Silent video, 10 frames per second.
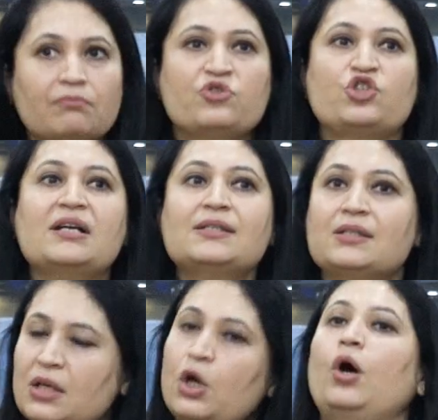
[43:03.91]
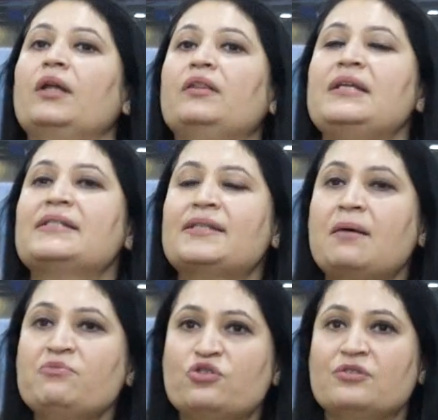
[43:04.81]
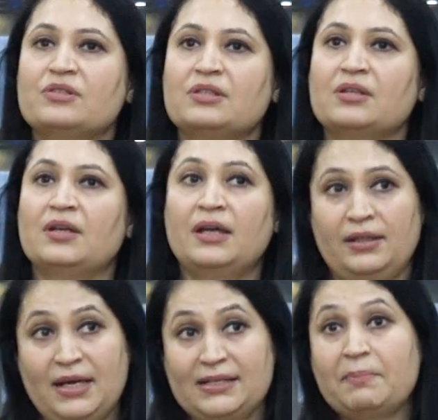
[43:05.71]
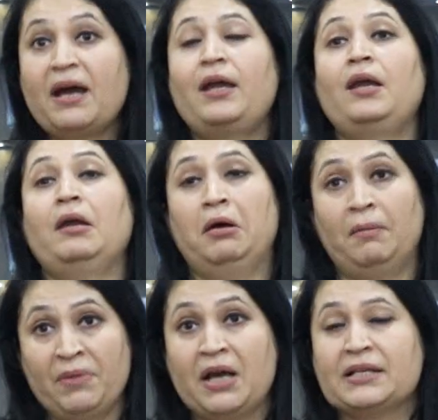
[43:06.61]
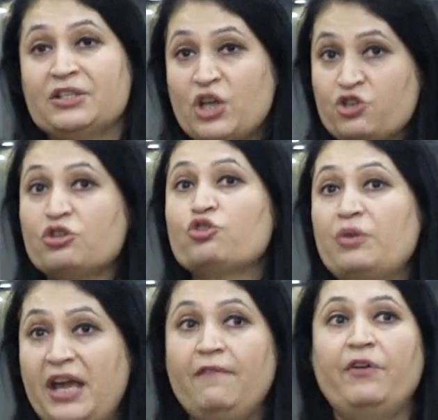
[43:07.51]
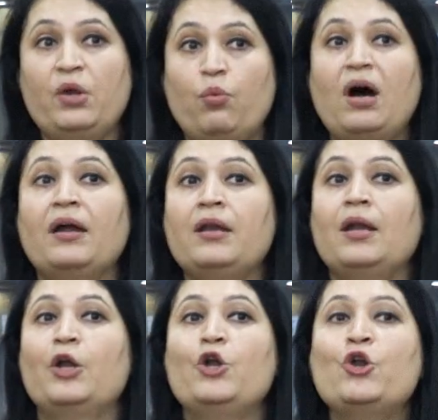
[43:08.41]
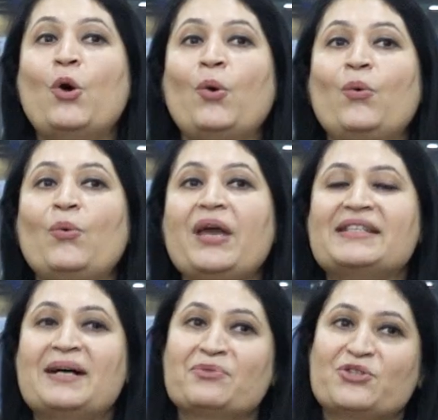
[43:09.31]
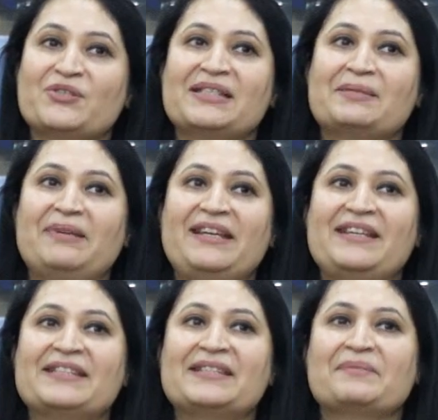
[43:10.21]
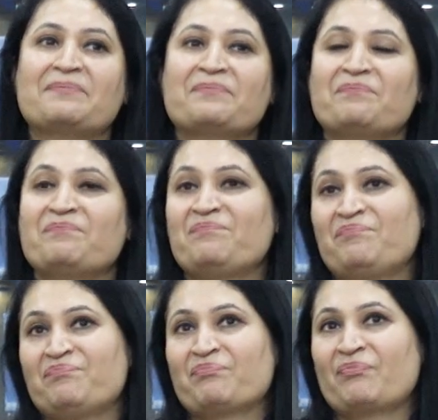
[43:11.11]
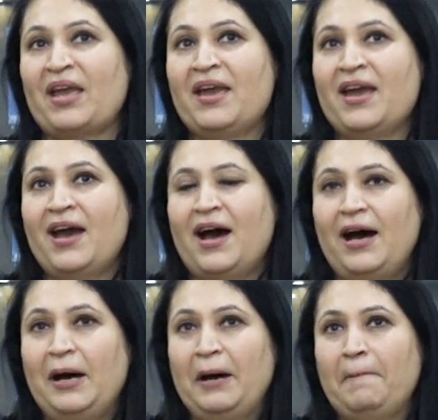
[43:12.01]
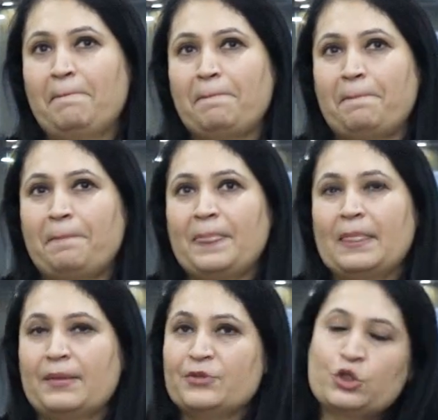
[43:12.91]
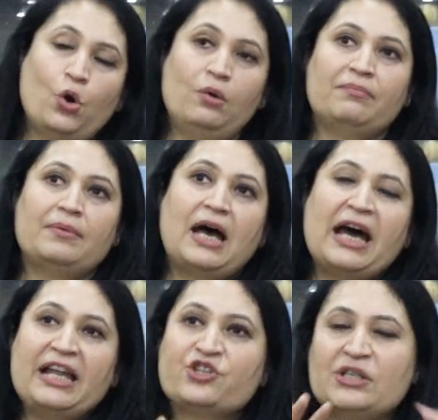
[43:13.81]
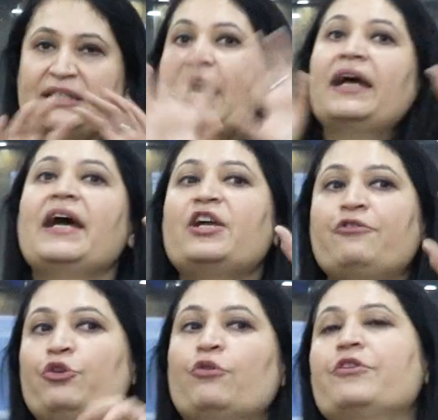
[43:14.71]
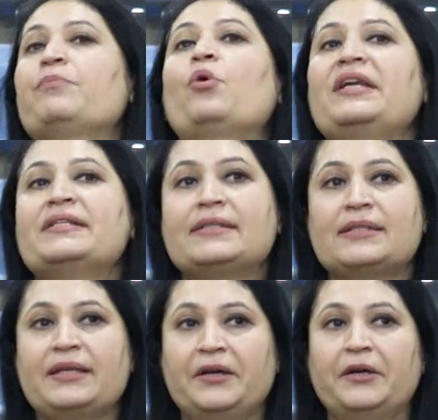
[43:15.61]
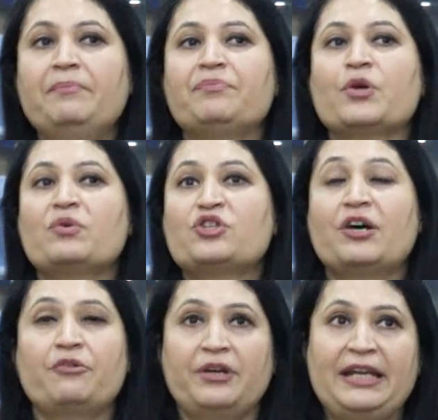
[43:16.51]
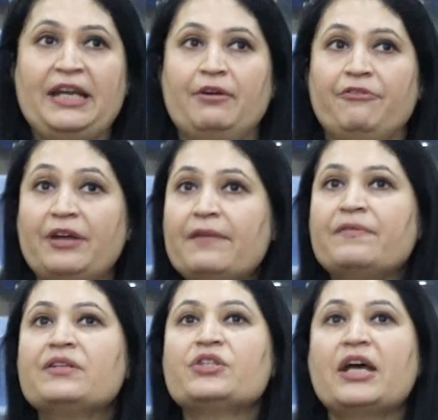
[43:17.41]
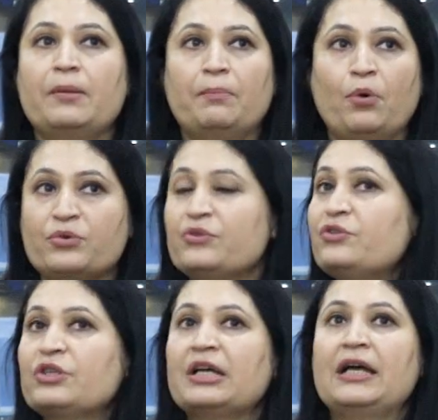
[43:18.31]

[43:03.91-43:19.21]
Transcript: just on these assumptions. That's my suggestion to everyone. No assumptions, please. So I'll just highlight few of the points here which are really relevant and important.